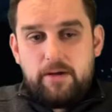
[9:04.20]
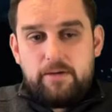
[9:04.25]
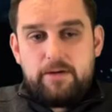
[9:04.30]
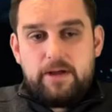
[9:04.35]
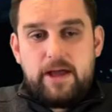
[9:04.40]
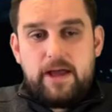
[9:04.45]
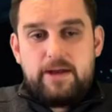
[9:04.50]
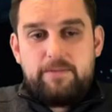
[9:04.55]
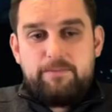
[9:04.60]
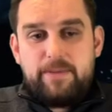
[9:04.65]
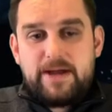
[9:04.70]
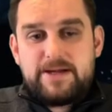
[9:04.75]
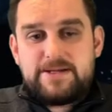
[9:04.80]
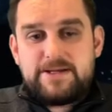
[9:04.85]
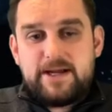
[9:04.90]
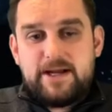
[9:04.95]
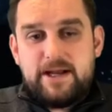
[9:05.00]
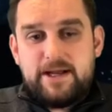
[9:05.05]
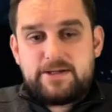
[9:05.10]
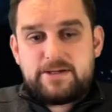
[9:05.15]
and
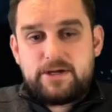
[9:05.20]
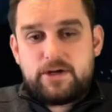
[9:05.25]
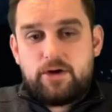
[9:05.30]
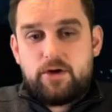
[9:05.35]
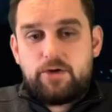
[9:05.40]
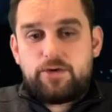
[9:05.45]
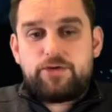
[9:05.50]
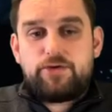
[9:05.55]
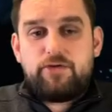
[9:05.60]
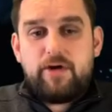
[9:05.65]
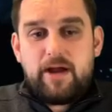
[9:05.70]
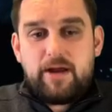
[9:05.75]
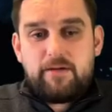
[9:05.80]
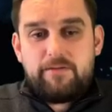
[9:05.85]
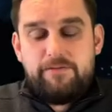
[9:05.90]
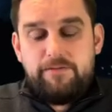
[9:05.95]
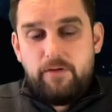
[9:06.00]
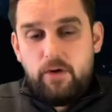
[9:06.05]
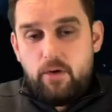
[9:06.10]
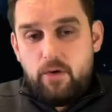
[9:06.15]
basically it's a contract
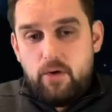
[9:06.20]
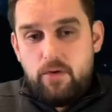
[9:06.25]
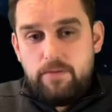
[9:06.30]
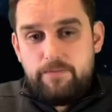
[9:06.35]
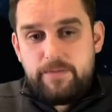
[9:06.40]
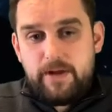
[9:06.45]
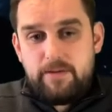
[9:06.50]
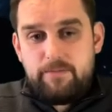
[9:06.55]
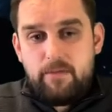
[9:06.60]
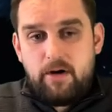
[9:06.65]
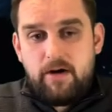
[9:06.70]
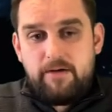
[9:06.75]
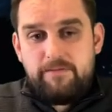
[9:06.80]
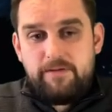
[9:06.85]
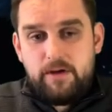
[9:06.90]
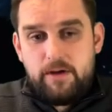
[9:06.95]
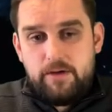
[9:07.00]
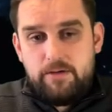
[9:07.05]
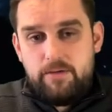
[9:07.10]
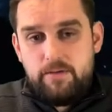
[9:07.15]
flaw in my
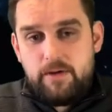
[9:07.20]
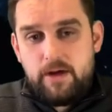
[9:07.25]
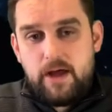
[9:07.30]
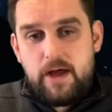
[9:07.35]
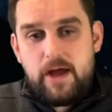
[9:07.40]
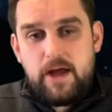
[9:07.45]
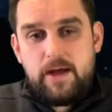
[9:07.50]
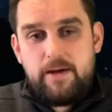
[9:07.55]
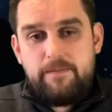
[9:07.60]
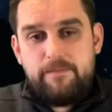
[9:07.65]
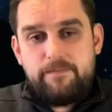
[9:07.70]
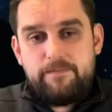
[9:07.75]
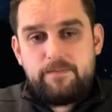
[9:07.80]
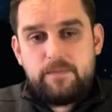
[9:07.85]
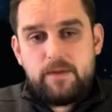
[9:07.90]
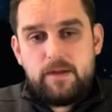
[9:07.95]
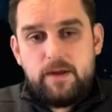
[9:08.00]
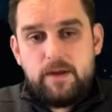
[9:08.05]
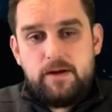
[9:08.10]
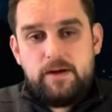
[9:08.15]
view, and
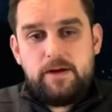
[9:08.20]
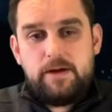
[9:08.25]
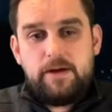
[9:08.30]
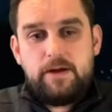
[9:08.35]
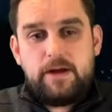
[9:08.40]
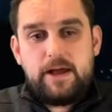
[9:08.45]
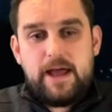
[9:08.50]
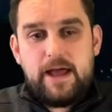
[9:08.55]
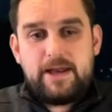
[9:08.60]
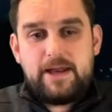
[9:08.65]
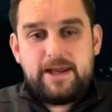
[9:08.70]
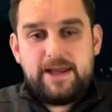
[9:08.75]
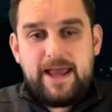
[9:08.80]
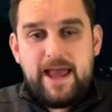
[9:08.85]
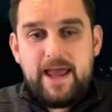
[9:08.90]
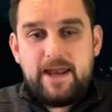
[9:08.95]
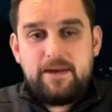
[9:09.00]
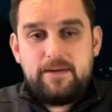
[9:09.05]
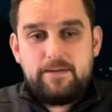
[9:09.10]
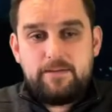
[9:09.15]

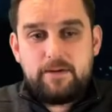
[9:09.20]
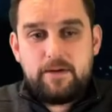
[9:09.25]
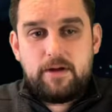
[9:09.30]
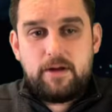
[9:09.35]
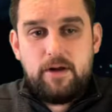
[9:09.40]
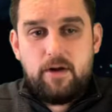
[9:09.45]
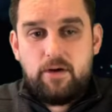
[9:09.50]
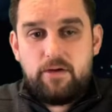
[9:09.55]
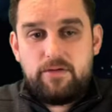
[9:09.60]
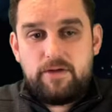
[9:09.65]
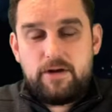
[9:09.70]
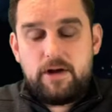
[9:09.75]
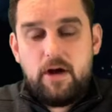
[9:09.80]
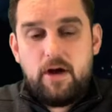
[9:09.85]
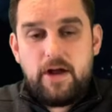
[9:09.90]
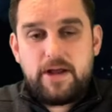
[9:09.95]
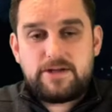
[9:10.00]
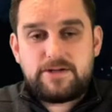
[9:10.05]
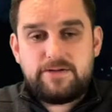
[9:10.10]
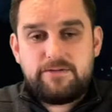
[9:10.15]
again along the
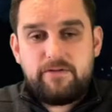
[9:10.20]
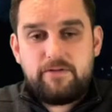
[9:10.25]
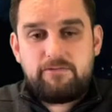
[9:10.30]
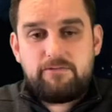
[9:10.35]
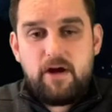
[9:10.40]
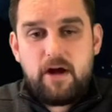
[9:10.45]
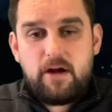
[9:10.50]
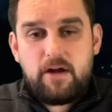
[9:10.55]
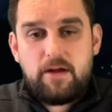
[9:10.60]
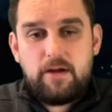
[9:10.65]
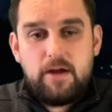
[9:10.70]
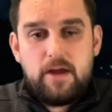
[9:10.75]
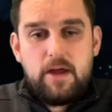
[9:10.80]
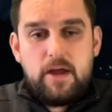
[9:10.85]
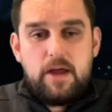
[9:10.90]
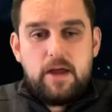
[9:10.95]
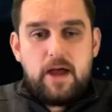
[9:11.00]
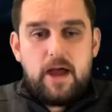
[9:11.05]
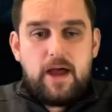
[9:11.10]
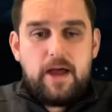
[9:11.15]
lines of a rug,
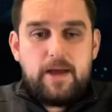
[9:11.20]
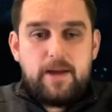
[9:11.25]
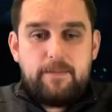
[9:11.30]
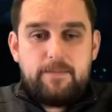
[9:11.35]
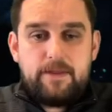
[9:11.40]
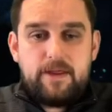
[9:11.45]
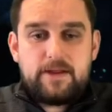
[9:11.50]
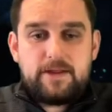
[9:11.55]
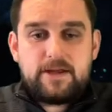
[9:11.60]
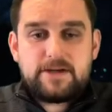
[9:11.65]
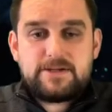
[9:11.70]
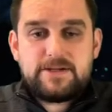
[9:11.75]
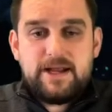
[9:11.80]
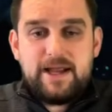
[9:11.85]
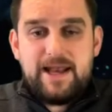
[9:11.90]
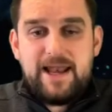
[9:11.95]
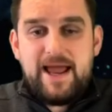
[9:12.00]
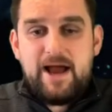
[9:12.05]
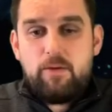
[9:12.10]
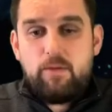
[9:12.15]
that doesn't
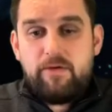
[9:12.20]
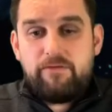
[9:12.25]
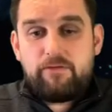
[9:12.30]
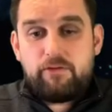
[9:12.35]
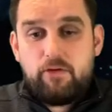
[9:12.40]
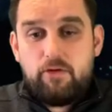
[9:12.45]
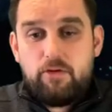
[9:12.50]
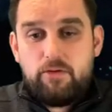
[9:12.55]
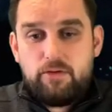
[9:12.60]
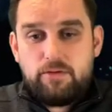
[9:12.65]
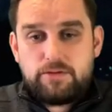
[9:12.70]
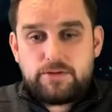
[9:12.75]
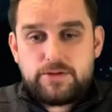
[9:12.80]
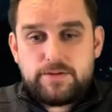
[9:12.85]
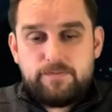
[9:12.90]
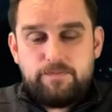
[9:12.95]
allow withdrawals.